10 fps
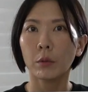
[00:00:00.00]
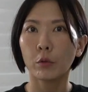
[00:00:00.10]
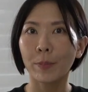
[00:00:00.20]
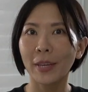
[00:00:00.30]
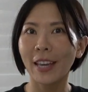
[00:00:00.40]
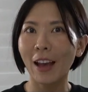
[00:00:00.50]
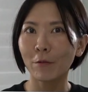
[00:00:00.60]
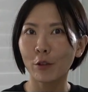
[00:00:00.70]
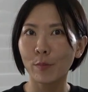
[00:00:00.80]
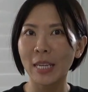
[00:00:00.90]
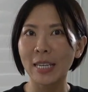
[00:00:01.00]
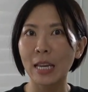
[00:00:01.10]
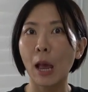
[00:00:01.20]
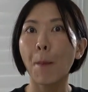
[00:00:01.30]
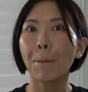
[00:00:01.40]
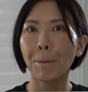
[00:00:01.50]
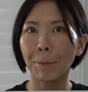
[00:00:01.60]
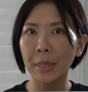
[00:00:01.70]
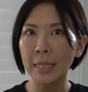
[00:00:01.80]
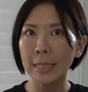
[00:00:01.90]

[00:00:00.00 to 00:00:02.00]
Repeat after me. B.